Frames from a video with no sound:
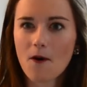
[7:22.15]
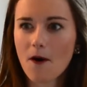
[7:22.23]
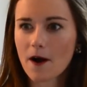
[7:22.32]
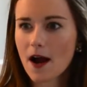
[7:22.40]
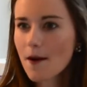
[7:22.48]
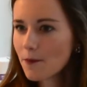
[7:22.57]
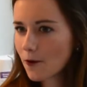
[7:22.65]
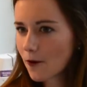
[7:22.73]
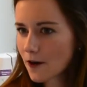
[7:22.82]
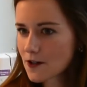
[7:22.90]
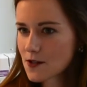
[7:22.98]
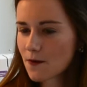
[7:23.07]
a couple
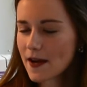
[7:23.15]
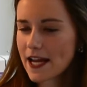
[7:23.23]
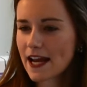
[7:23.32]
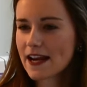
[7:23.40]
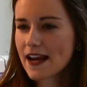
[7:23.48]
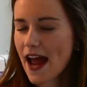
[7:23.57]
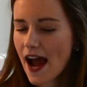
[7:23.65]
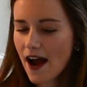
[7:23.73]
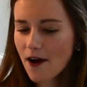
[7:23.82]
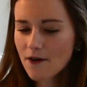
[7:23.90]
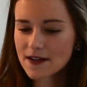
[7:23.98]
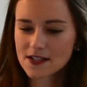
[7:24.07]
orders a week, and
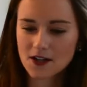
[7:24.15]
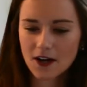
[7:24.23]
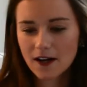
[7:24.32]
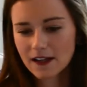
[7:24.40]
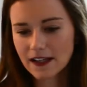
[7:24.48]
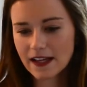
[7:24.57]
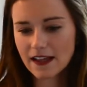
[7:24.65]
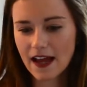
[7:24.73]
now it's currently